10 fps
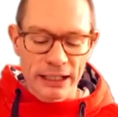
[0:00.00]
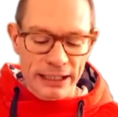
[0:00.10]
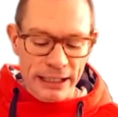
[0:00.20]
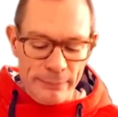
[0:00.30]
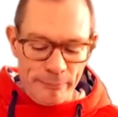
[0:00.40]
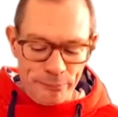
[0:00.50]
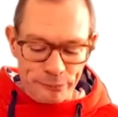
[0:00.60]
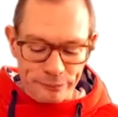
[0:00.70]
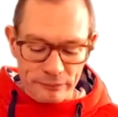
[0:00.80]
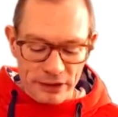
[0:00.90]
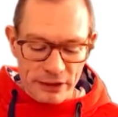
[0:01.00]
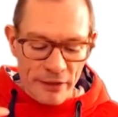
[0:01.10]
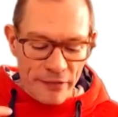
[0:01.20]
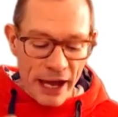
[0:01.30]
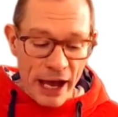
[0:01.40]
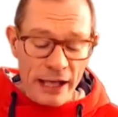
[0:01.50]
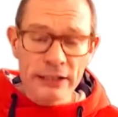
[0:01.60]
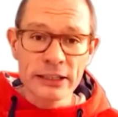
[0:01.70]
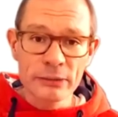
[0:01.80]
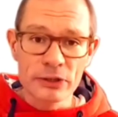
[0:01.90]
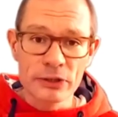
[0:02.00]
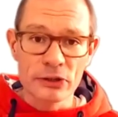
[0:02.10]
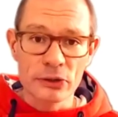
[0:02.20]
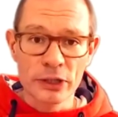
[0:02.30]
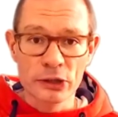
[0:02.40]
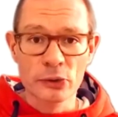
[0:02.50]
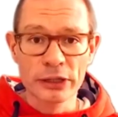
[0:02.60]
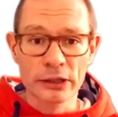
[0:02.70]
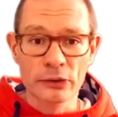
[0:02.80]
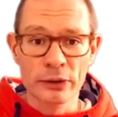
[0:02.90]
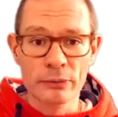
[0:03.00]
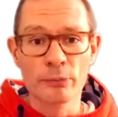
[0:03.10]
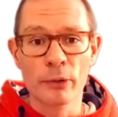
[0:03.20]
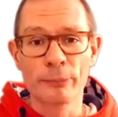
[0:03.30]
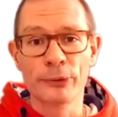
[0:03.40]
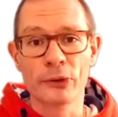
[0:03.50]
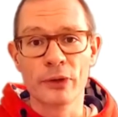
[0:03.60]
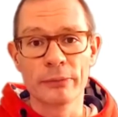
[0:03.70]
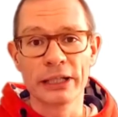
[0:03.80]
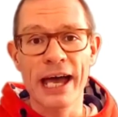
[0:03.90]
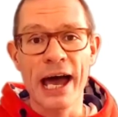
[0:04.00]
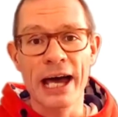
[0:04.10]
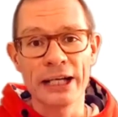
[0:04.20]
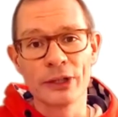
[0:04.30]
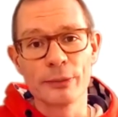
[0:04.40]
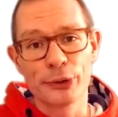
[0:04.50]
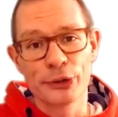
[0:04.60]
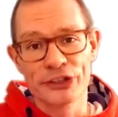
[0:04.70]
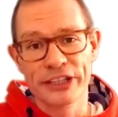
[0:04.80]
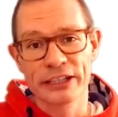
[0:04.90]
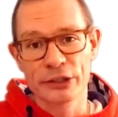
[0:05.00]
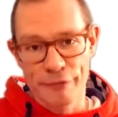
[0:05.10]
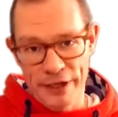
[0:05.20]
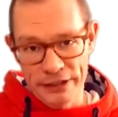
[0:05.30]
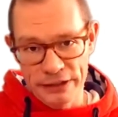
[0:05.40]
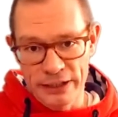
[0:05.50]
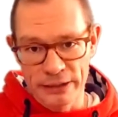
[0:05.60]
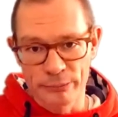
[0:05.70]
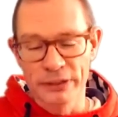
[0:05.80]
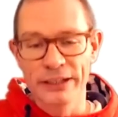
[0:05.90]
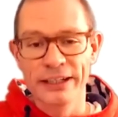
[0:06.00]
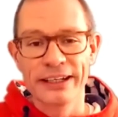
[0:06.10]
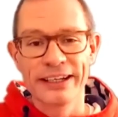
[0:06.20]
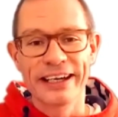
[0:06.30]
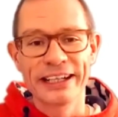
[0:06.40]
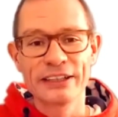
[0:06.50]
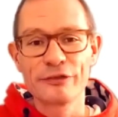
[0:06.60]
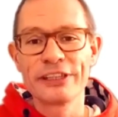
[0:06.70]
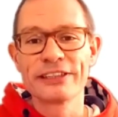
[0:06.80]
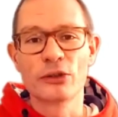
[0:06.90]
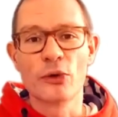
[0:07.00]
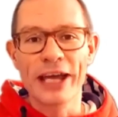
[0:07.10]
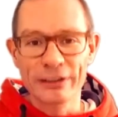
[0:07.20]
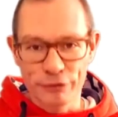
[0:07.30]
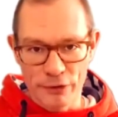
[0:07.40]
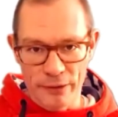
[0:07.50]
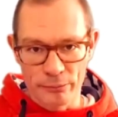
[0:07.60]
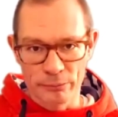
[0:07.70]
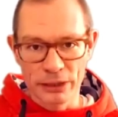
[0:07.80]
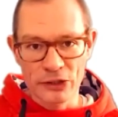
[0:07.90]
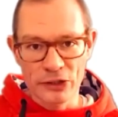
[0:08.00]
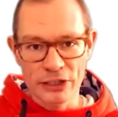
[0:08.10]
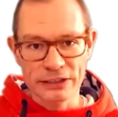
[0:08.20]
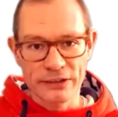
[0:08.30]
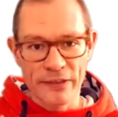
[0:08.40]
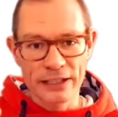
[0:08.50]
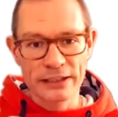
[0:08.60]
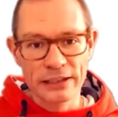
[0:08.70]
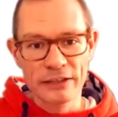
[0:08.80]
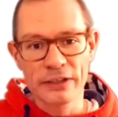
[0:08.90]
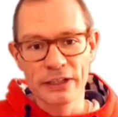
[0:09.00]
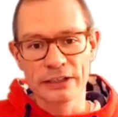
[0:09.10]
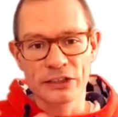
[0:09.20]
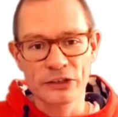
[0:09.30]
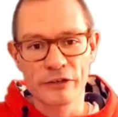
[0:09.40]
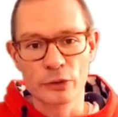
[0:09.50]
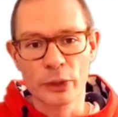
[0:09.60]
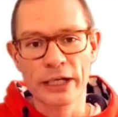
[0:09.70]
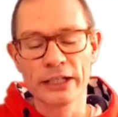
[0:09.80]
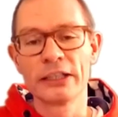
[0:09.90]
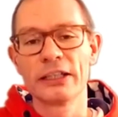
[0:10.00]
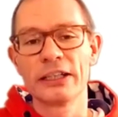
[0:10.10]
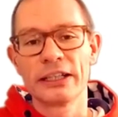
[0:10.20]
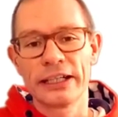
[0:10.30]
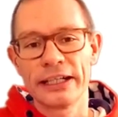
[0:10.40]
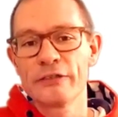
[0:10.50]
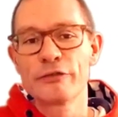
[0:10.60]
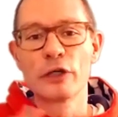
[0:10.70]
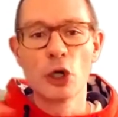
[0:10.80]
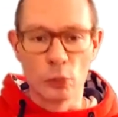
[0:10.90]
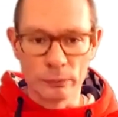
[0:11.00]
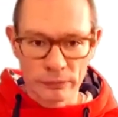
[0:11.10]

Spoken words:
There are teams who are doing remote mob programming 100% of their time. And it feels great for them because they deliver software in a flow